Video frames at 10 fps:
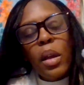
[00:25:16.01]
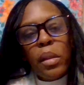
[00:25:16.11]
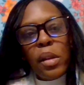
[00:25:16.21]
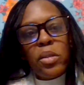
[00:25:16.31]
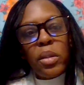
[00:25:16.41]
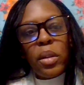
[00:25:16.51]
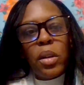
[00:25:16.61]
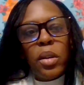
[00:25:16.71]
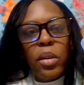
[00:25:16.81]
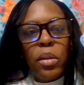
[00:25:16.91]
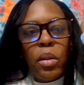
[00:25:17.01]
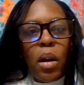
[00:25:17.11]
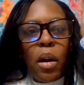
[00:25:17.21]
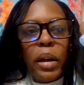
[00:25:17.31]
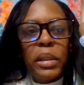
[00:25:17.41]
These are the cute
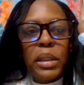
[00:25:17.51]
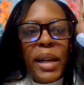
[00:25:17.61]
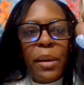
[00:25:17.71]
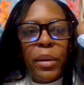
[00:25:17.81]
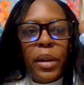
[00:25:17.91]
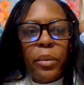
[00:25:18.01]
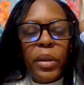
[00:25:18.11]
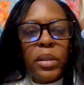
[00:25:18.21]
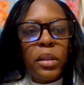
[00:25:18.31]
heart diamond earrings.